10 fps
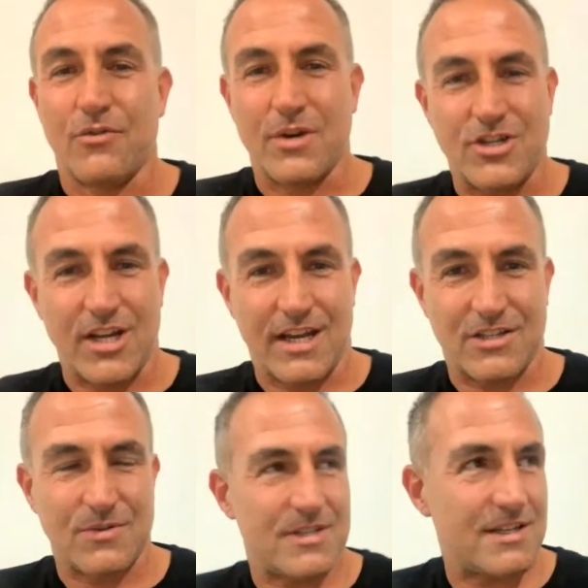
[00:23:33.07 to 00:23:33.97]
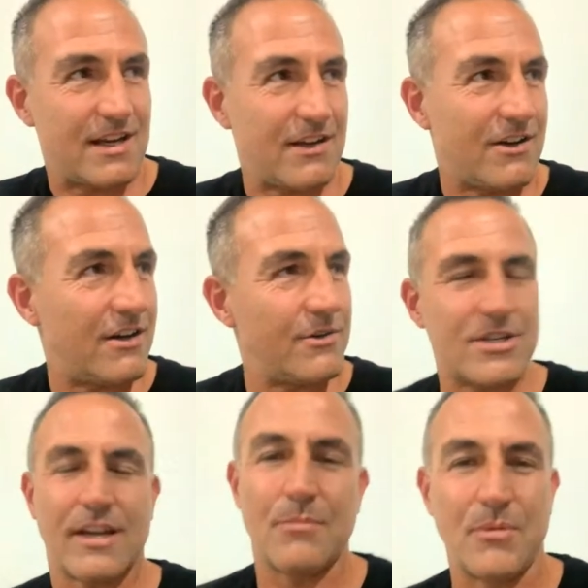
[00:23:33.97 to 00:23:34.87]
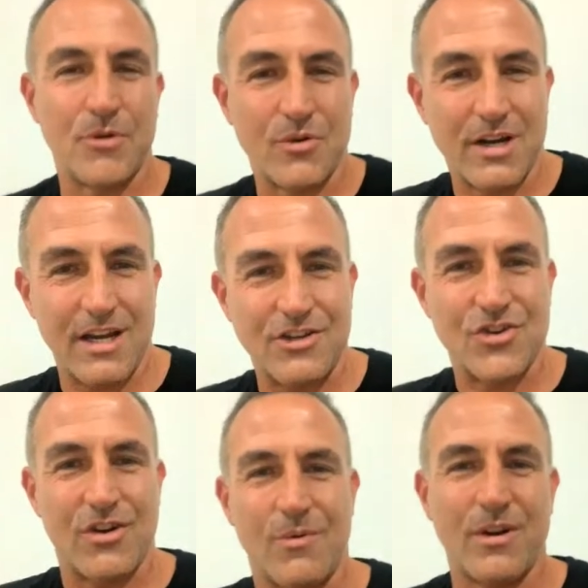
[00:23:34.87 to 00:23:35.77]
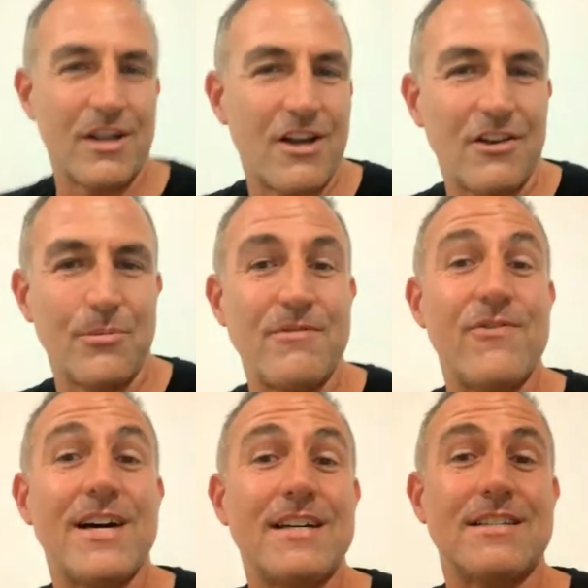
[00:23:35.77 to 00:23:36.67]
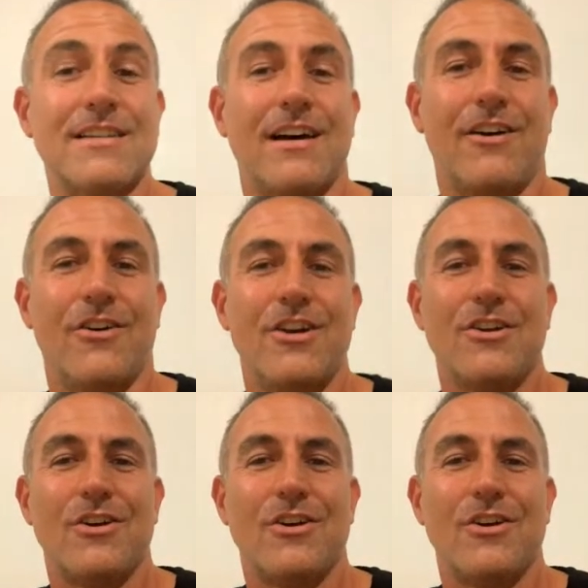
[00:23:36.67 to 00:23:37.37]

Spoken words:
reaching out to us saying, oh, I wish I had a bit more range, or I want to go a little bit faster,